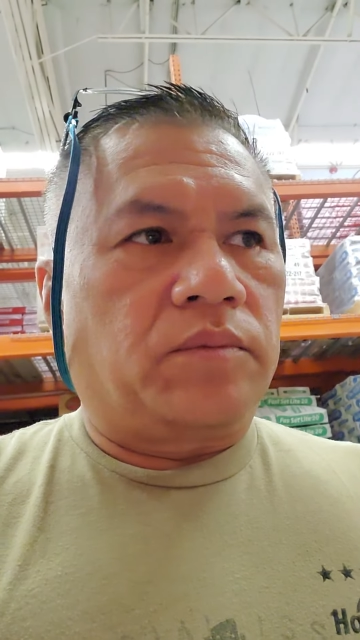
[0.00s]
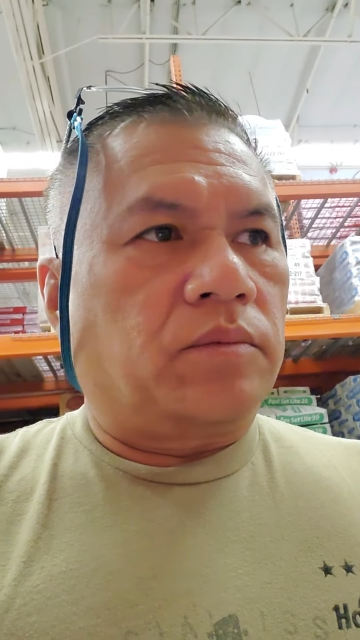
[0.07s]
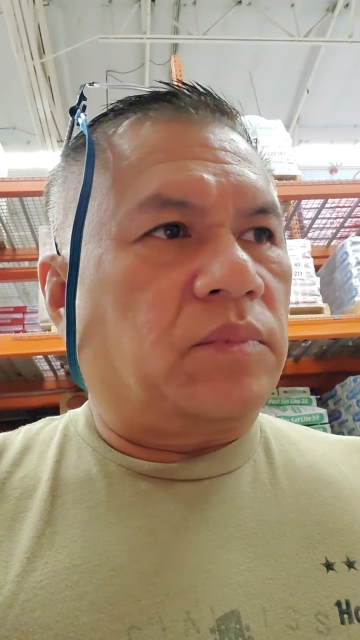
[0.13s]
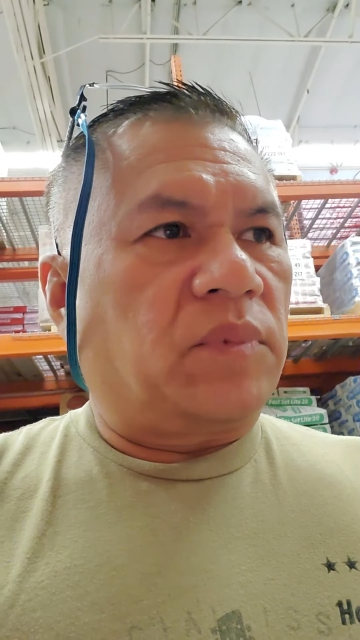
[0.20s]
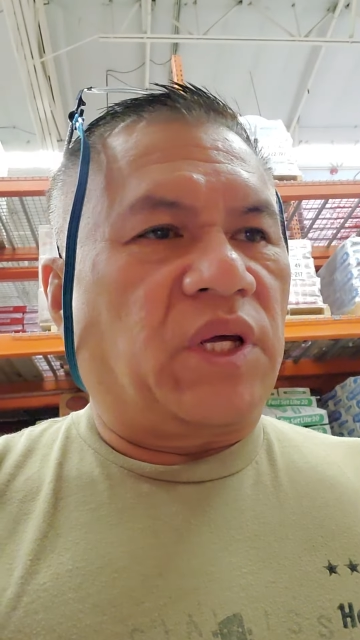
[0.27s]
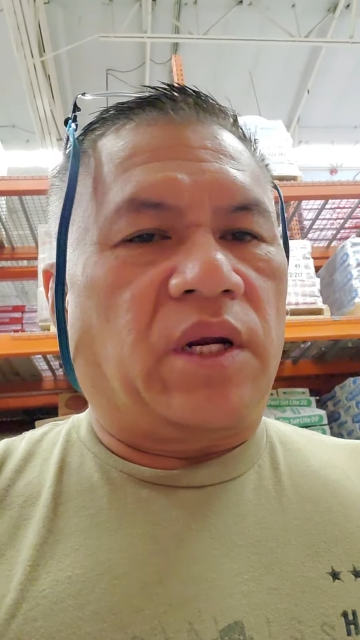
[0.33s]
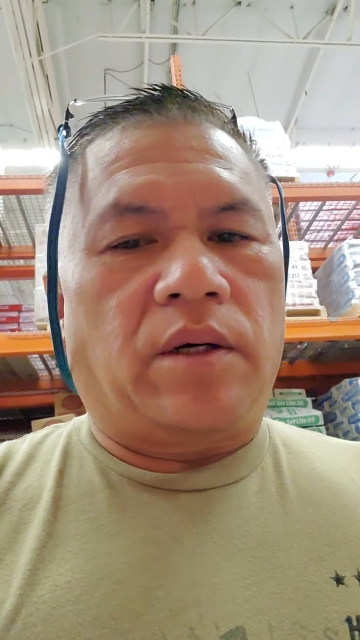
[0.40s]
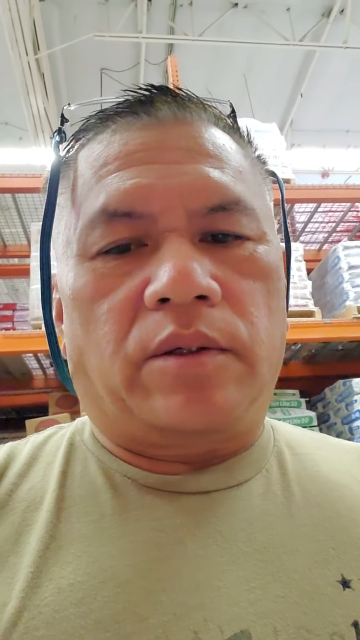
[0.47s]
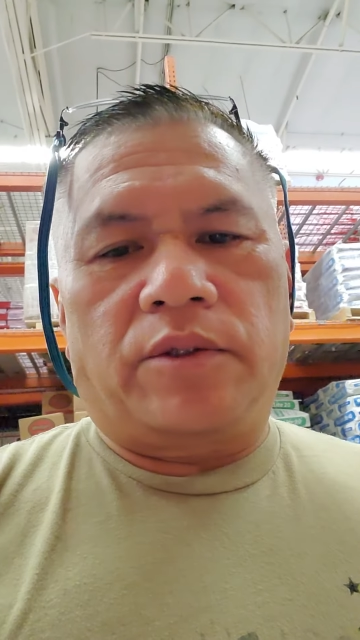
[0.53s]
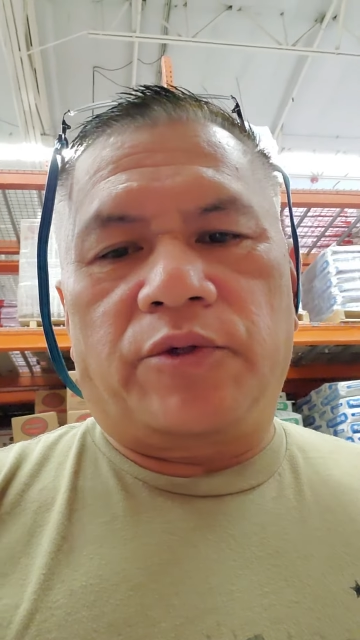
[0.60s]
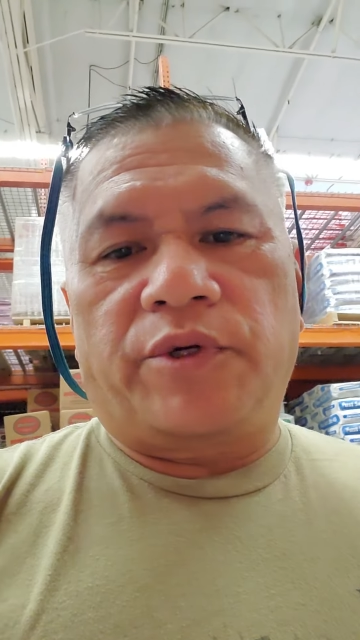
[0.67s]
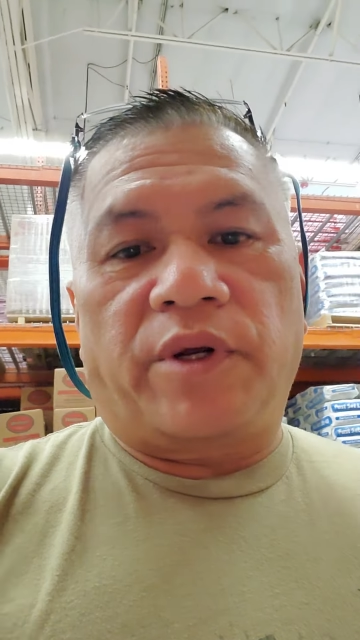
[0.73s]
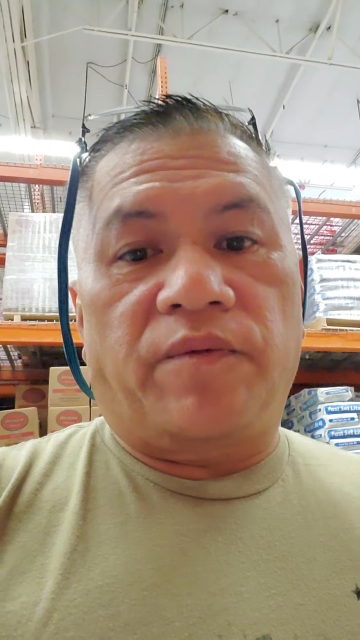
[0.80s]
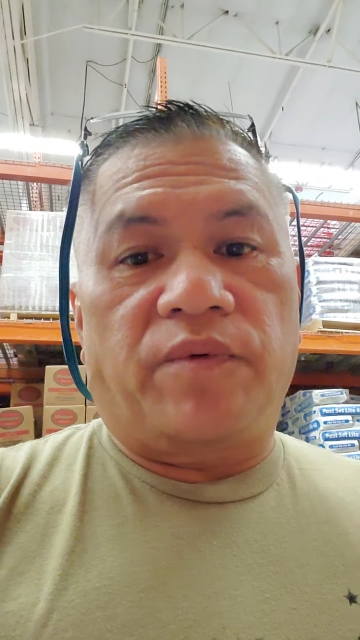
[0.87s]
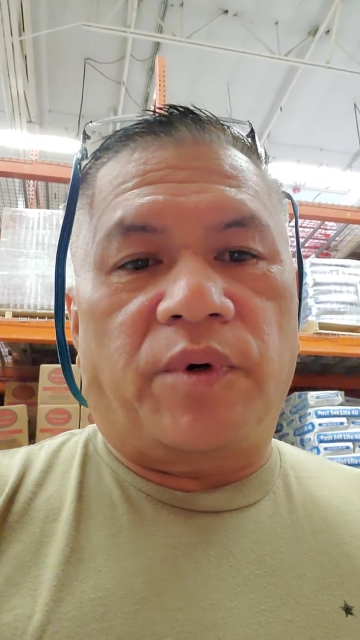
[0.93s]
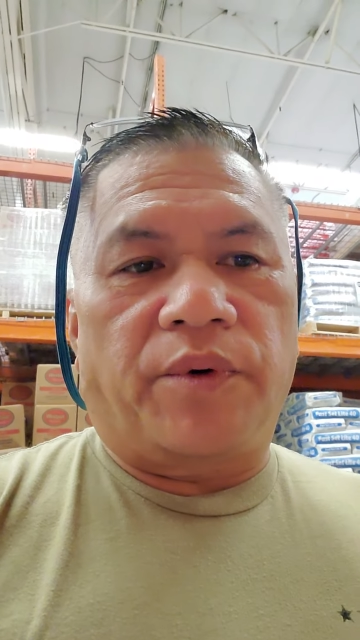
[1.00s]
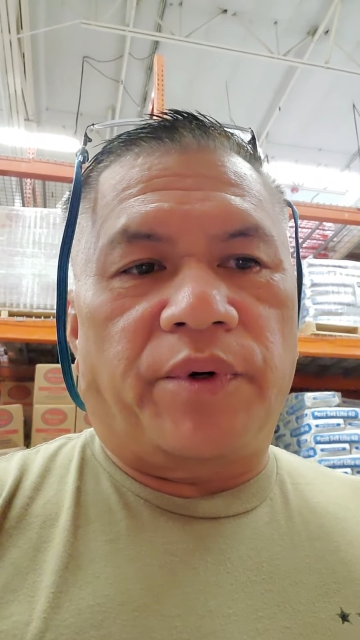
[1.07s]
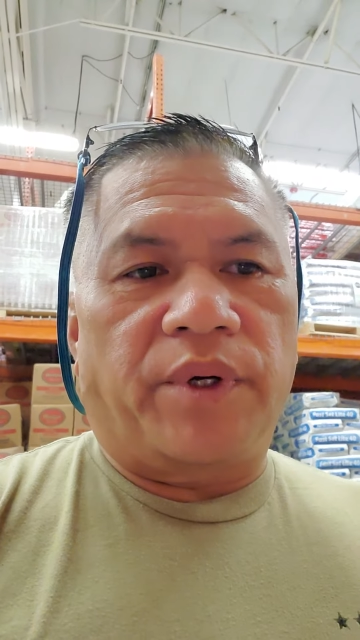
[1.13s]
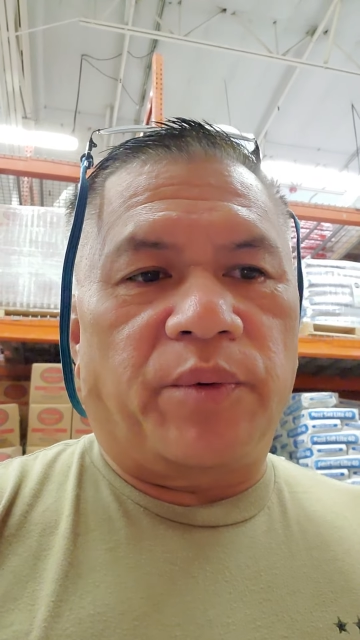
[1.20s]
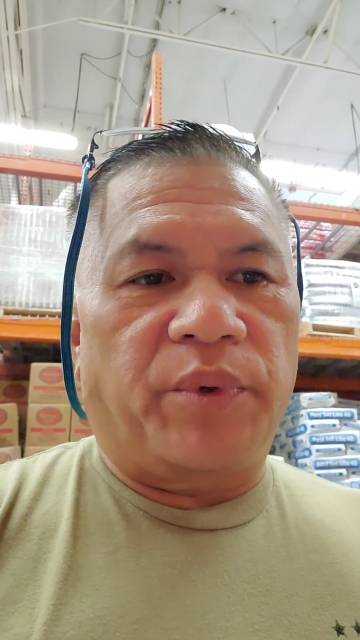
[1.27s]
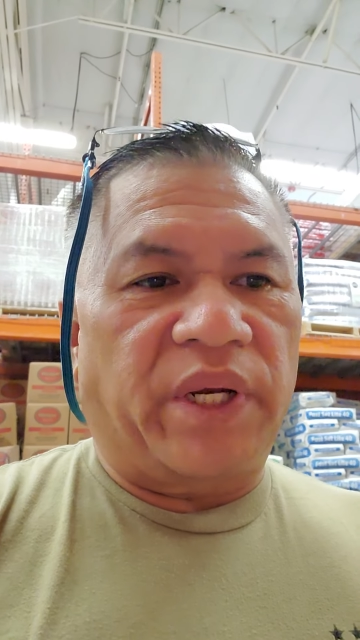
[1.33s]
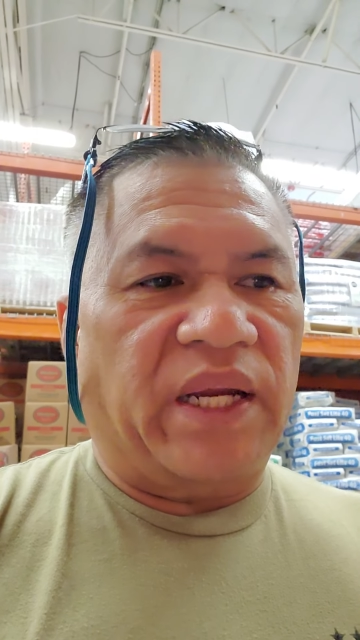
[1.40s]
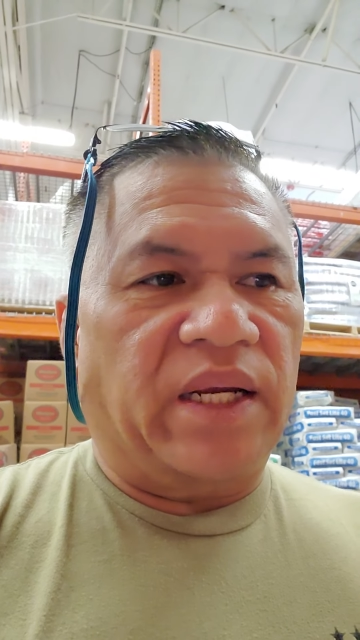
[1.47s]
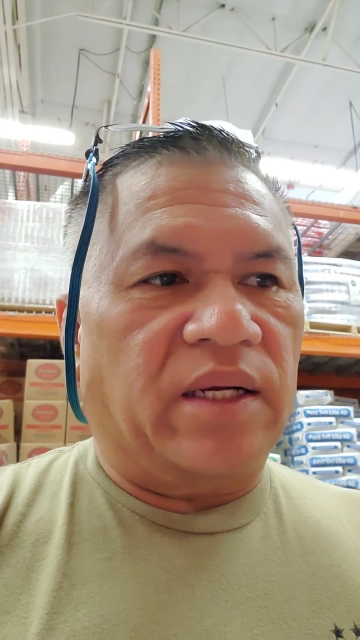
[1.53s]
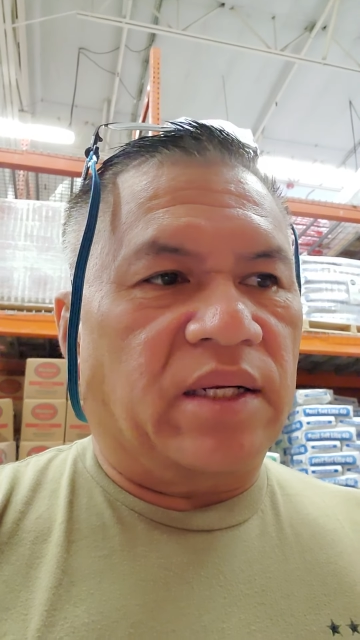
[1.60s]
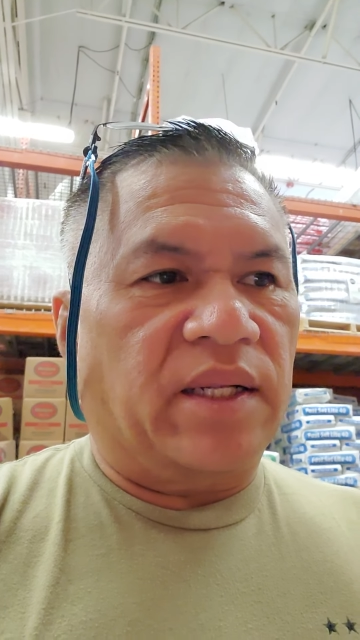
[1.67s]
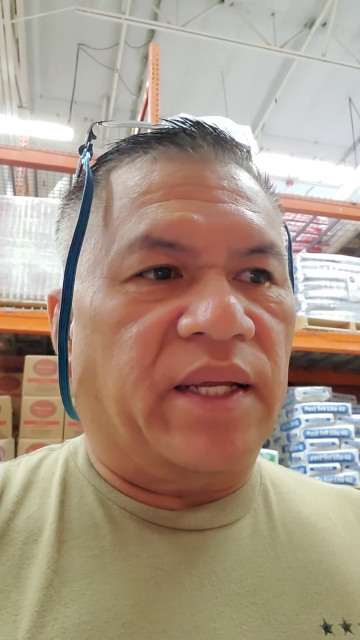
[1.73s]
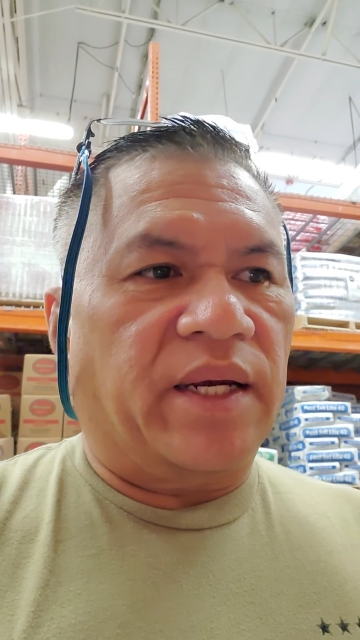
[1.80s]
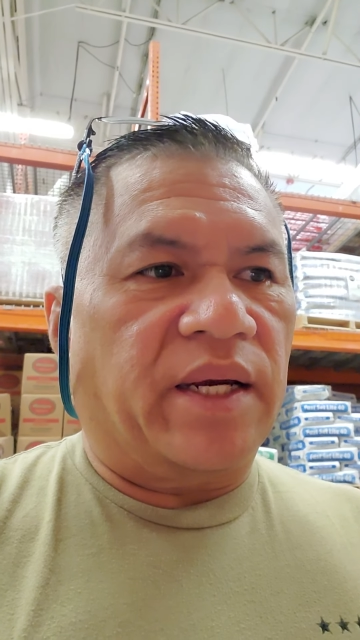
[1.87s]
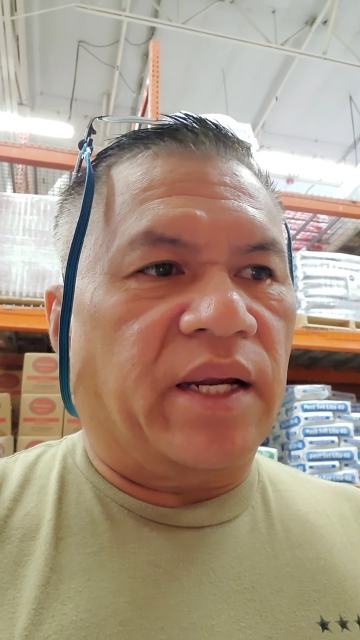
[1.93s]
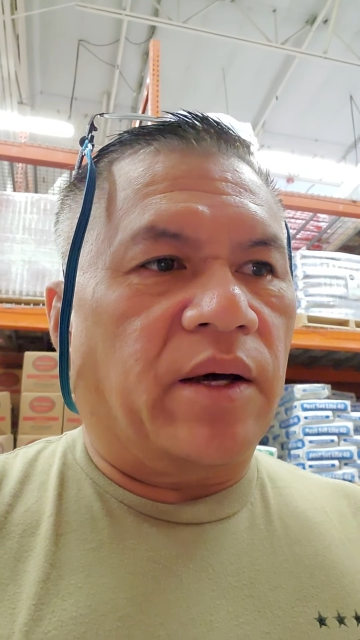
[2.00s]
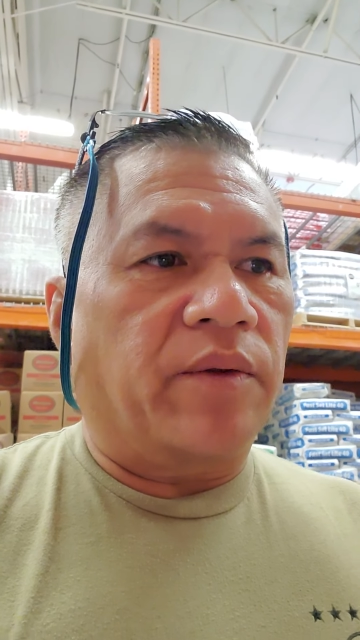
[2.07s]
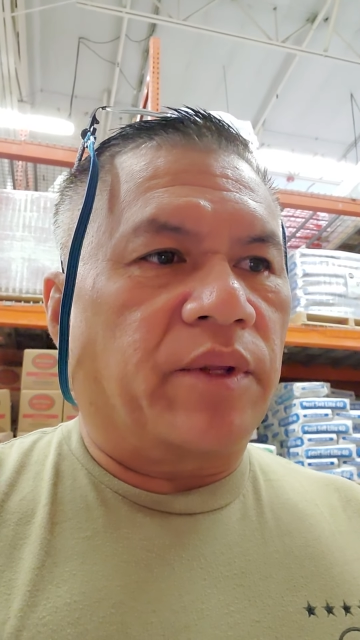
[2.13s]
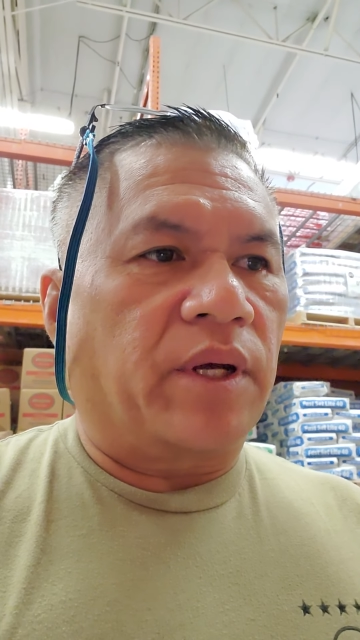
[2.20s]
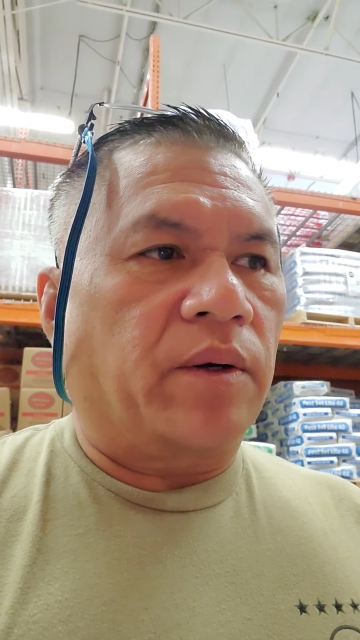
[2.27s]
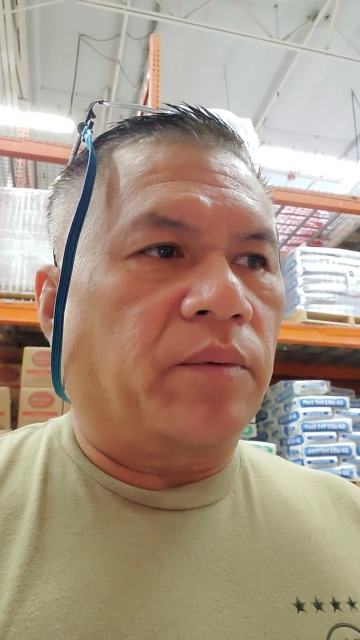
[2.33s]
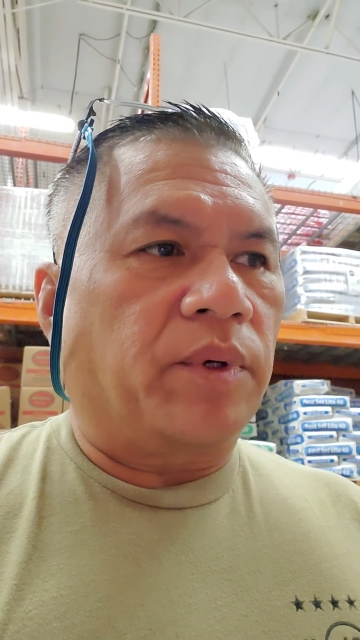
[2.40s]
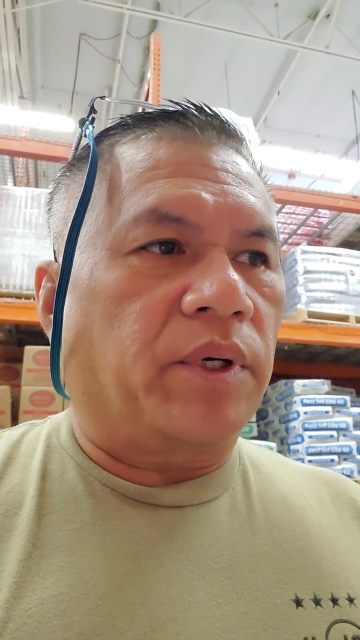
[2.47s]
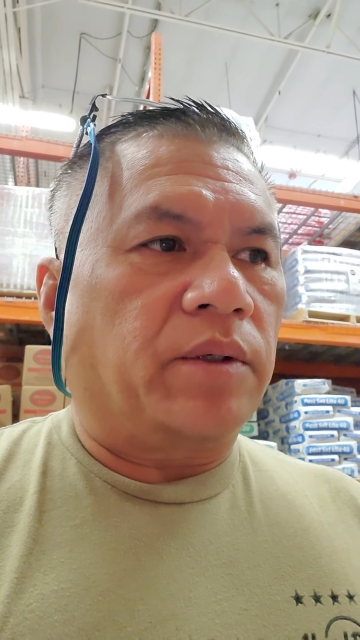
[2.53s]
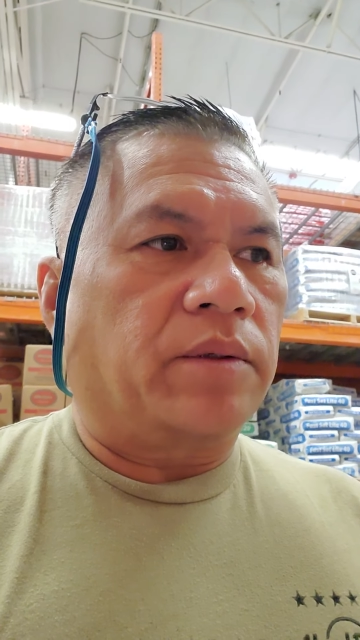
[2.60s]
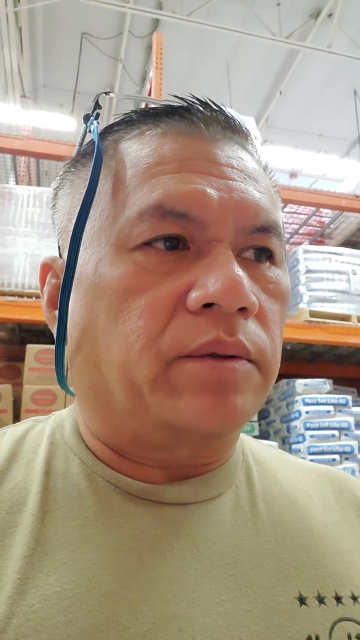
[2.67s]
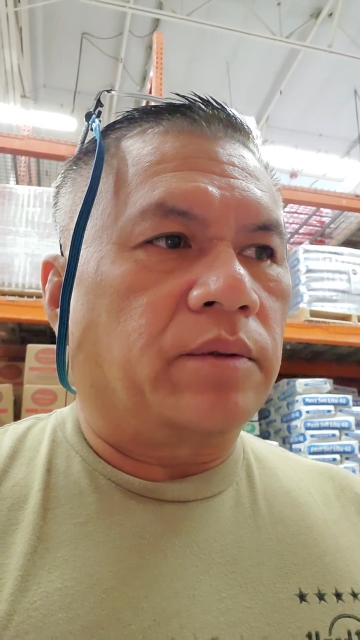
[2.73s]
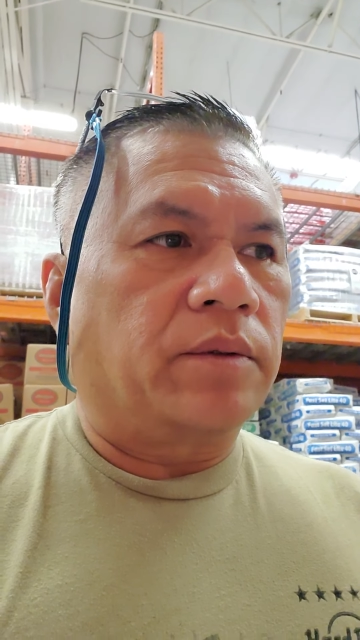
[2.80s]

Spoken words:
you know, straightforward. We didn't clean it out that well,